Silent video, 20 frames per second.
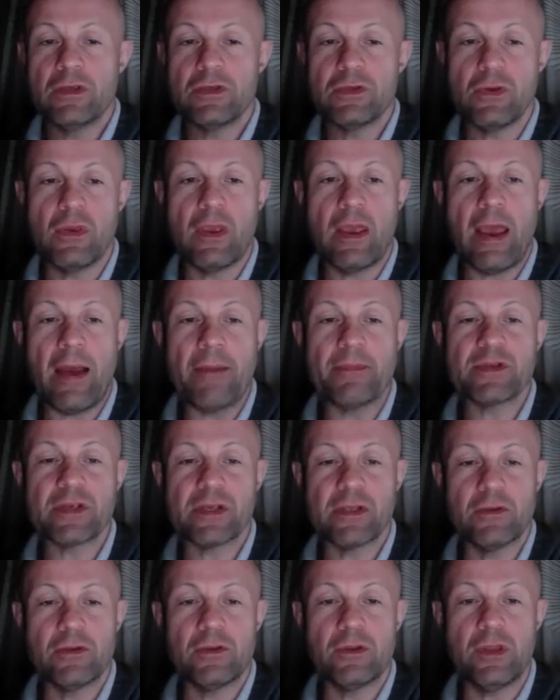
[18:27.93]
So you
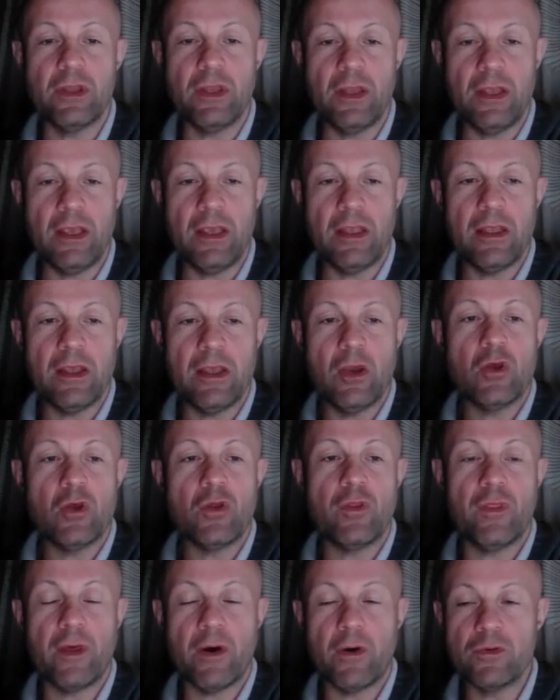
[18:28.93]
absolutely need
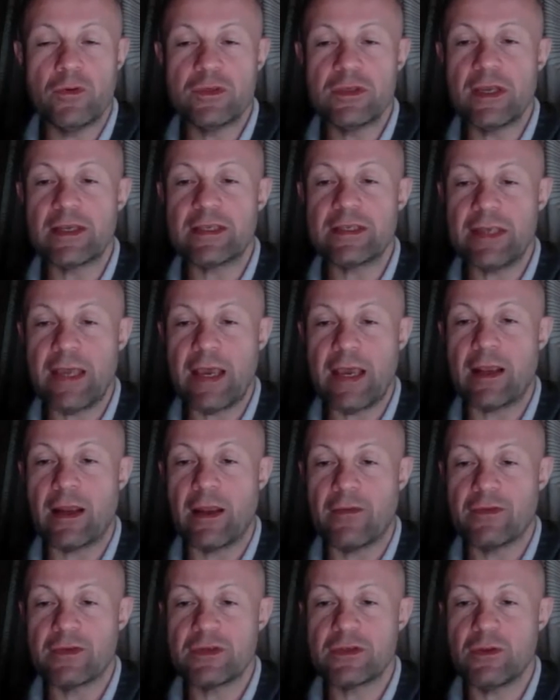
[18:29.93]
those
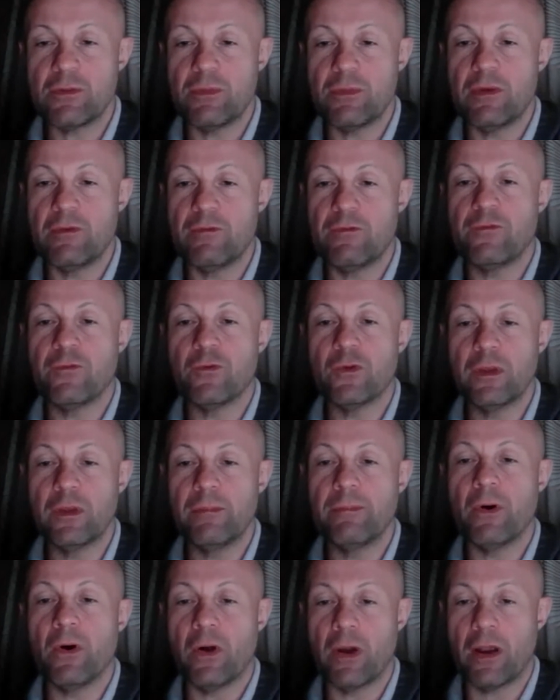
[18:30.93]
executives to be fully
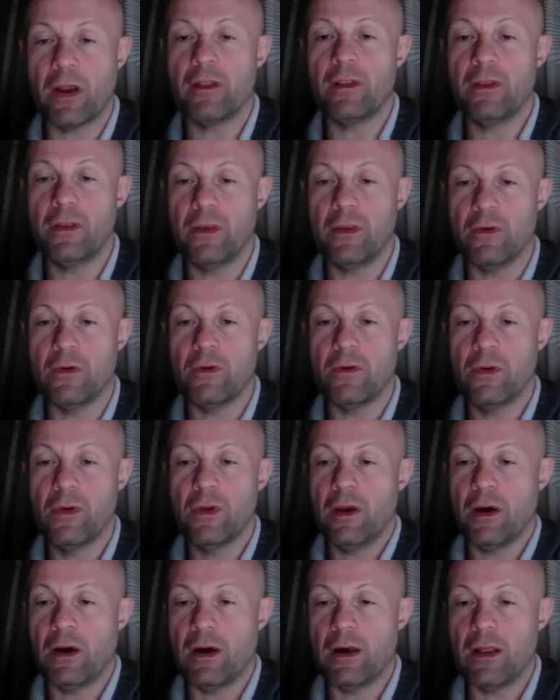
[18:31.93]
bought into
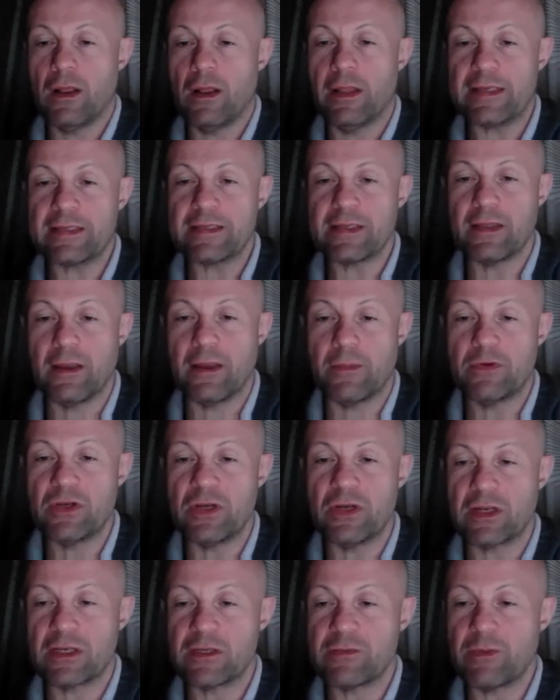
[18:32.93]
less
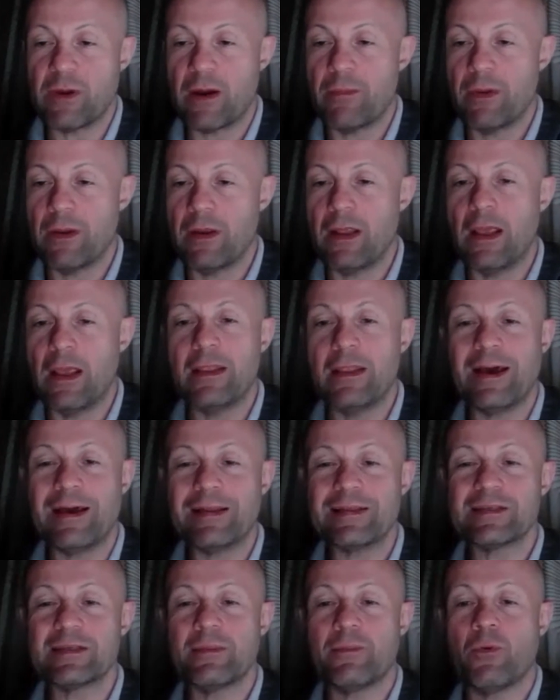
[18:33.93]
adoption experiment and
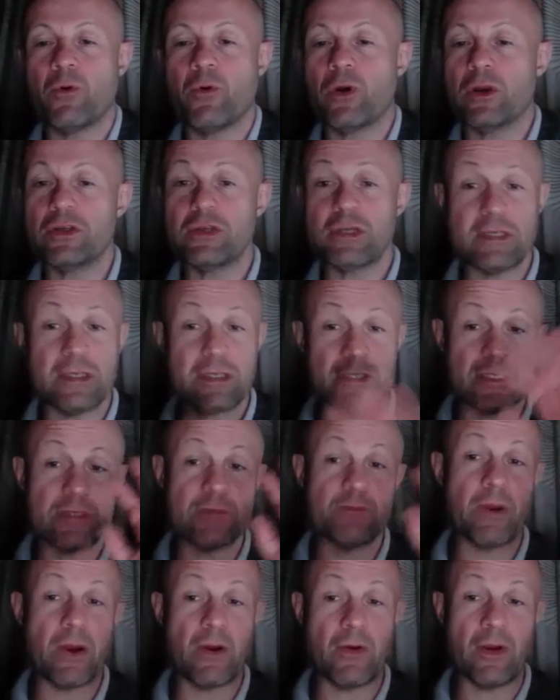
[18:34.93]
not supported just in
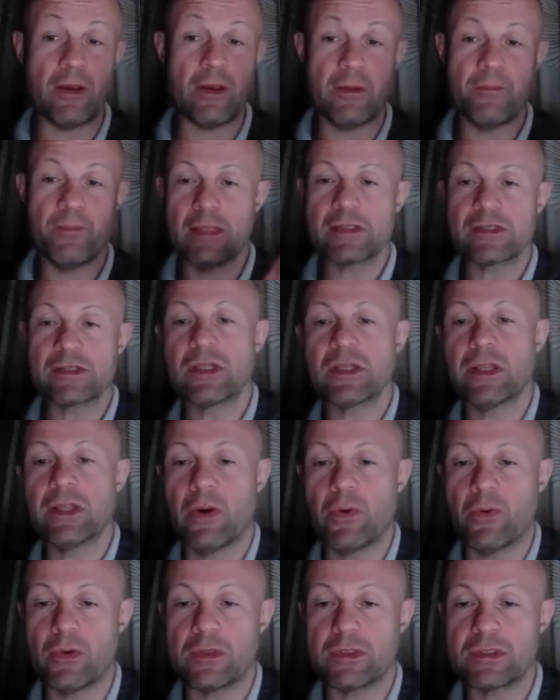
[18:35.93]
spirit and
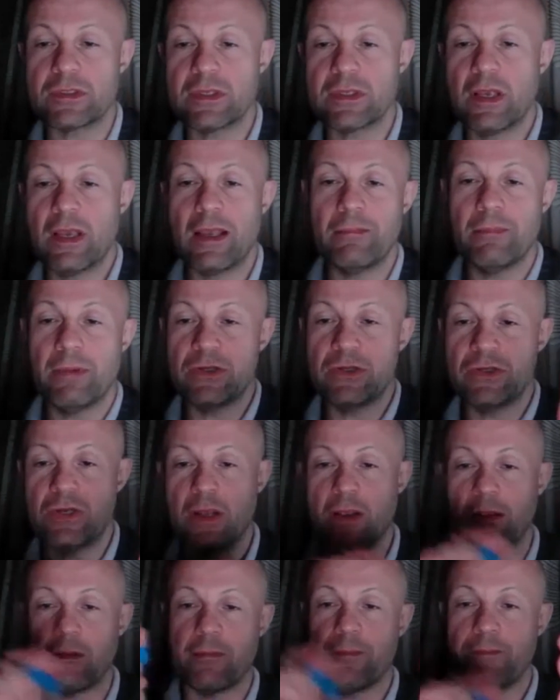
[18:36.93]
slogans and
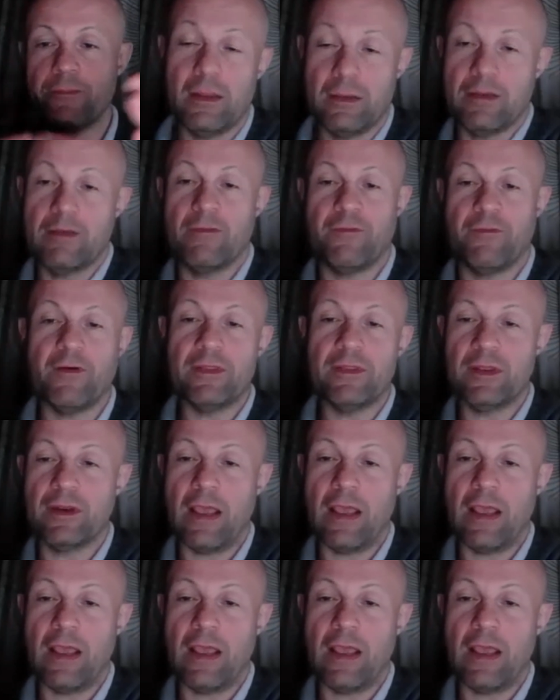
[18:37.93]
budgeting and funding.